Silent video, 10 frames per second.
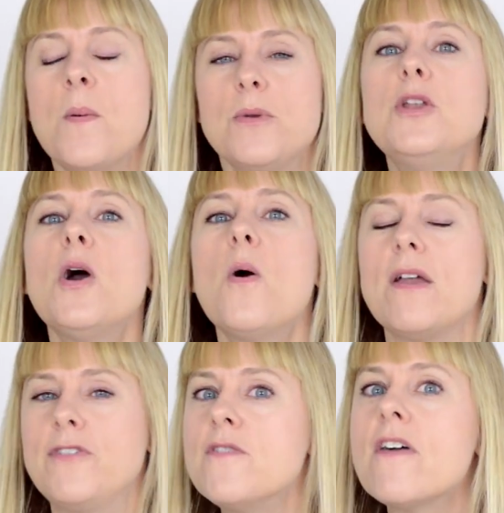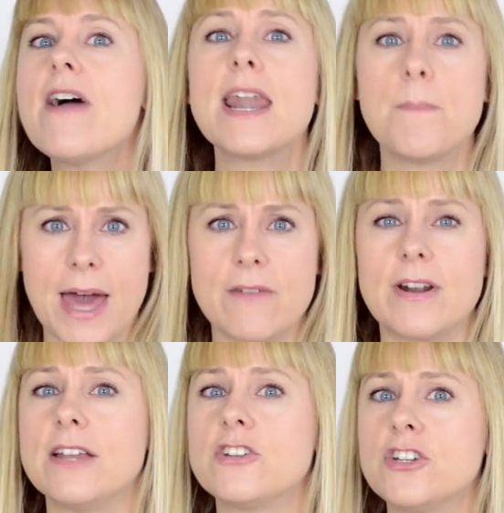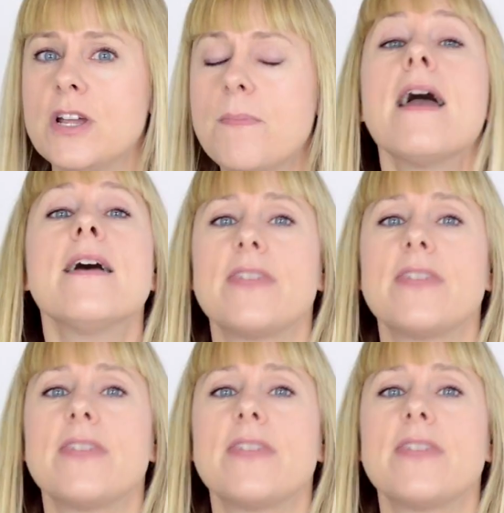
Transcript: you know, if you've ever had a bad relationship,